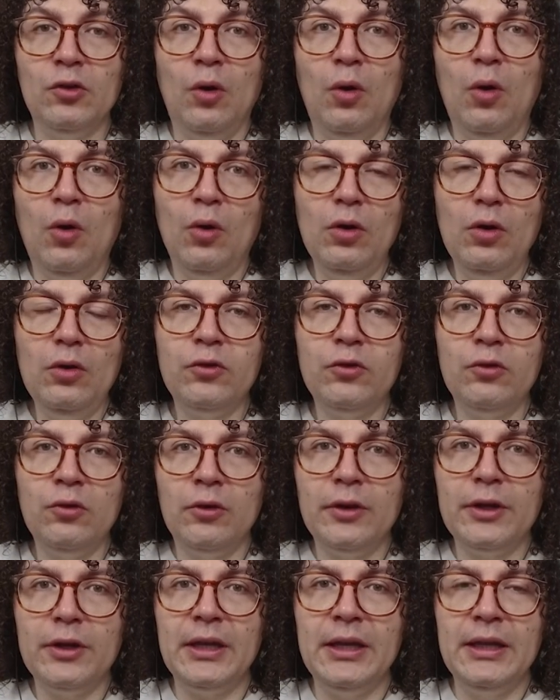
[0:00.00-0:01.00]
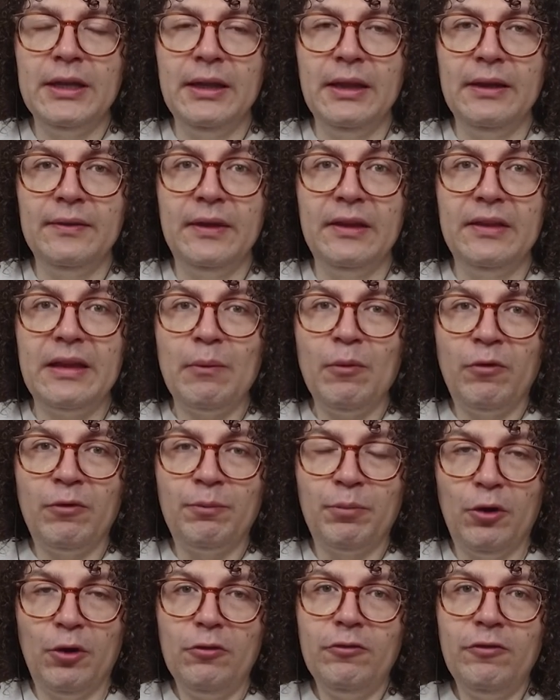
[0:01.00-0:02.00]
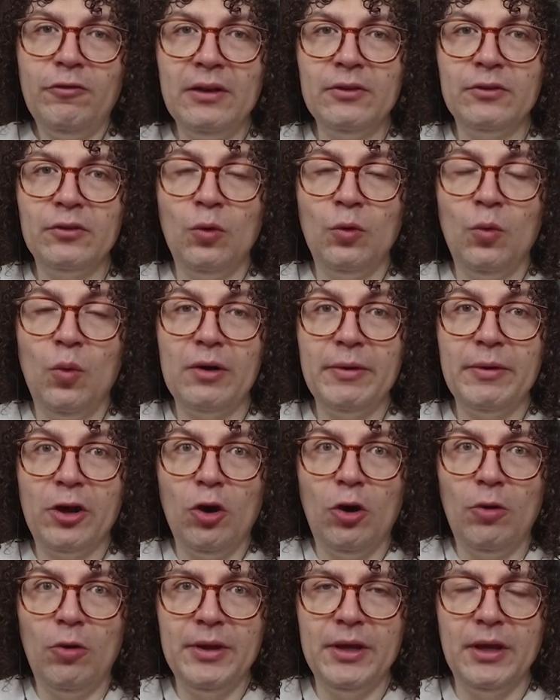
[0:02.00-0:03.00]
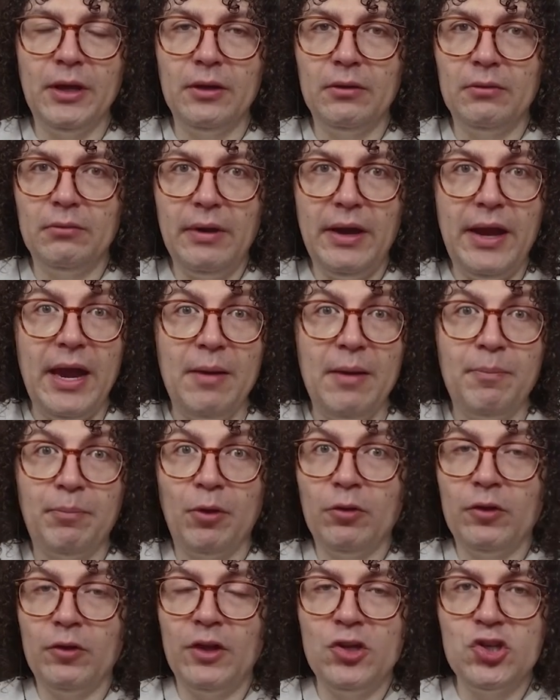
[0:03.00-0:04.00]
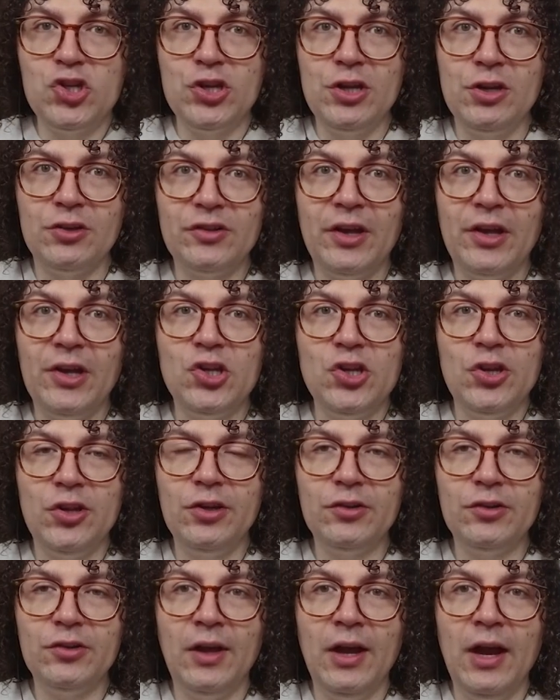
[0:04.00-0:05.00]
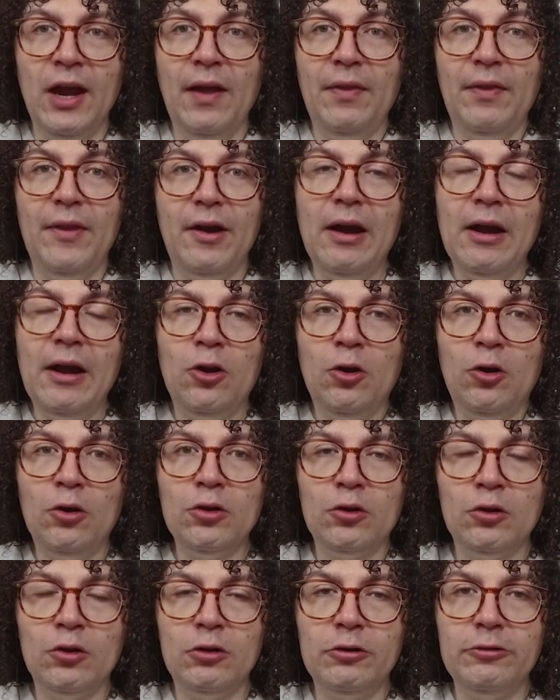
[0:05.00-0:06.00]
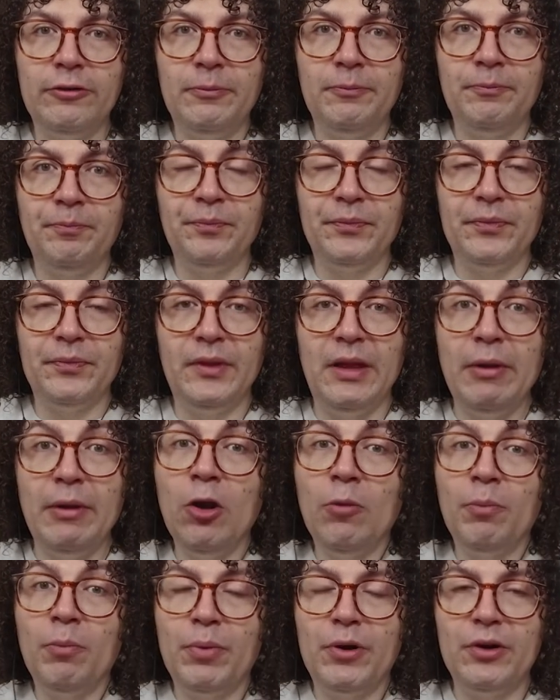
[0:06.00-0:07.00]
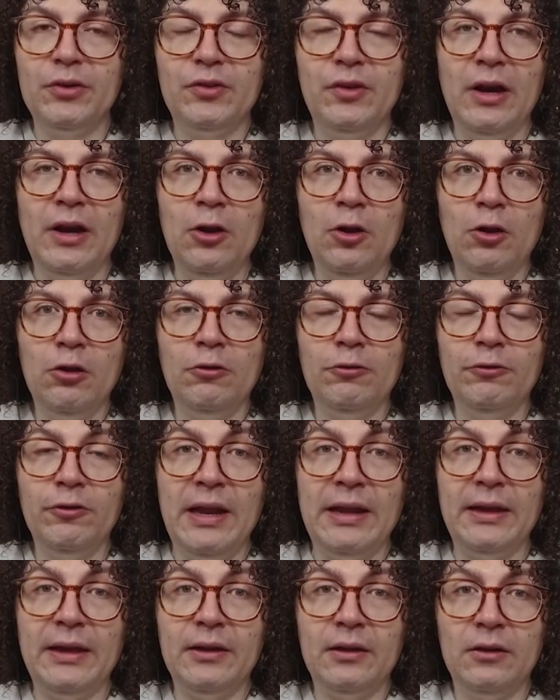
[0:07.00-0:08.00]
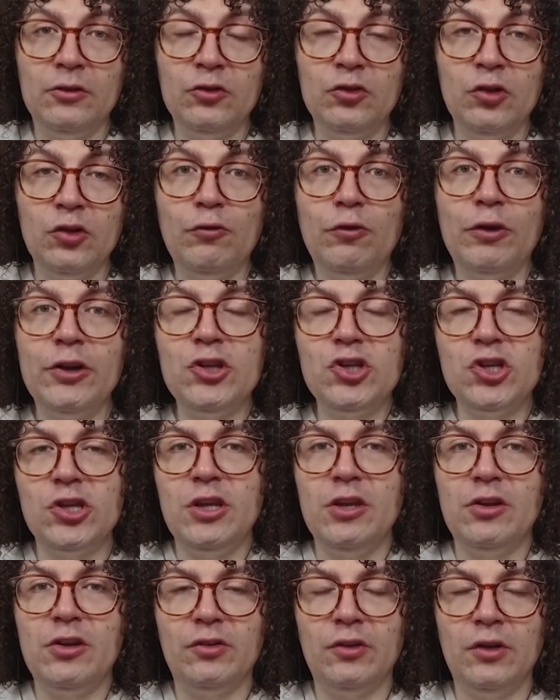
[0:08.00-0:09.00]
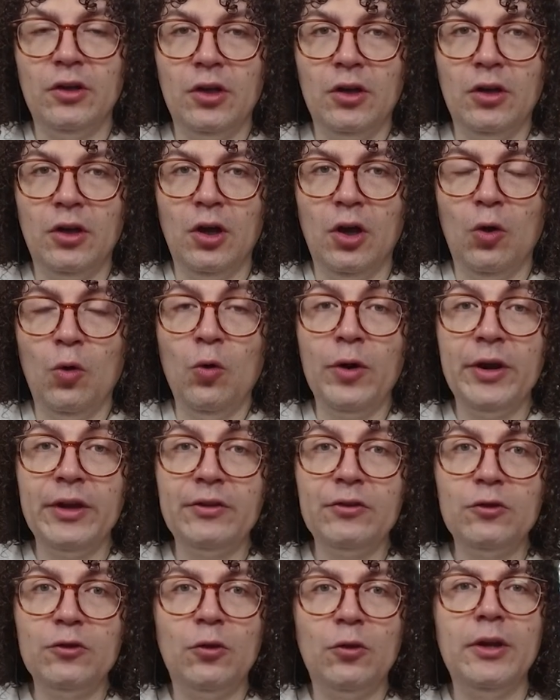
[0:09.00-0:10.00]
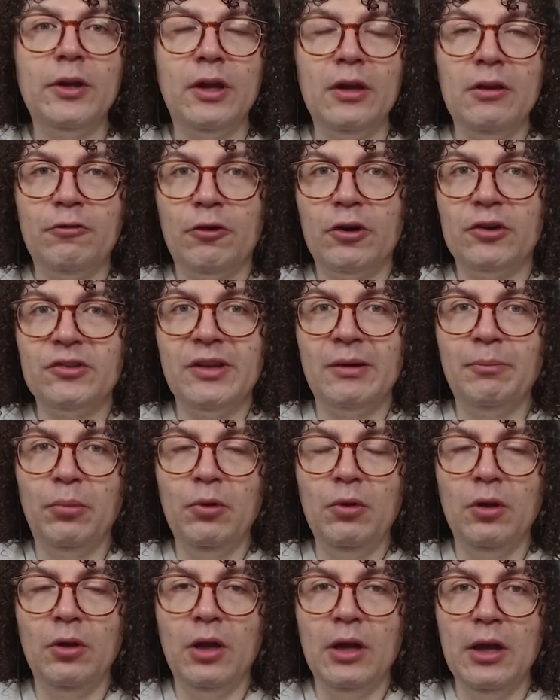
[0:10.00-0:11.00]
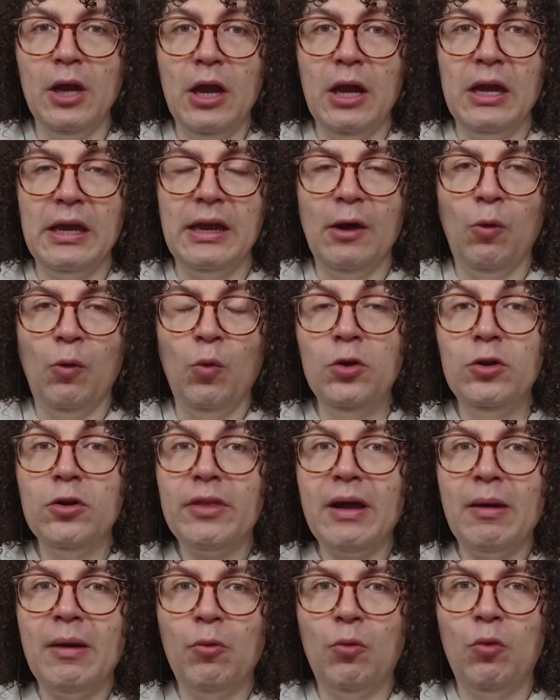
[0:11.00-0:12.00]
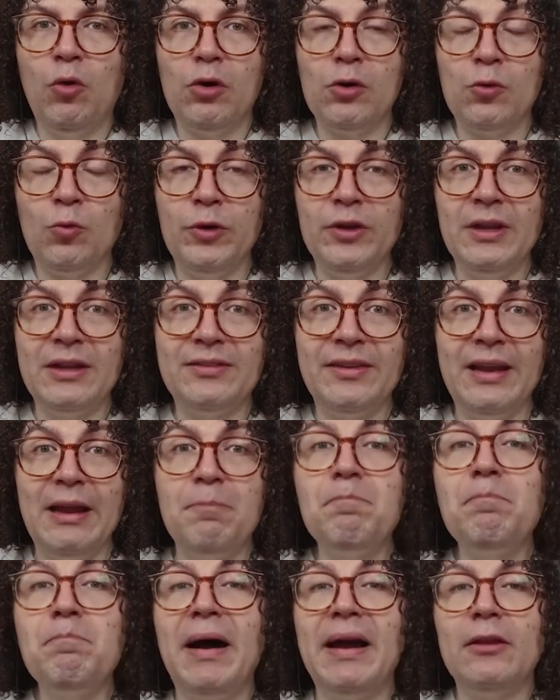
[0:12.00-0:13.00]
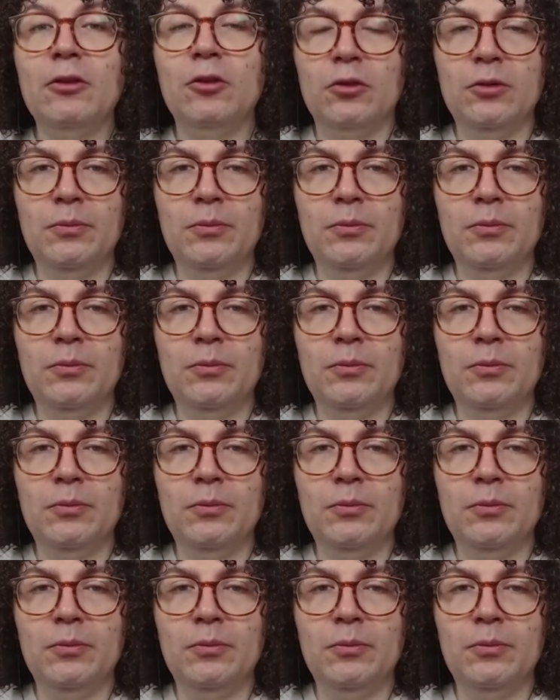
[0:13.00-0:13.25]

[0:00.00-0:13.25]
So also in the type of profiles who are becoming AI product engineers and engineers, there are a lot of developers. There are a lot of like software engineers who historically, for example, would not have worked with, let's say, like Python.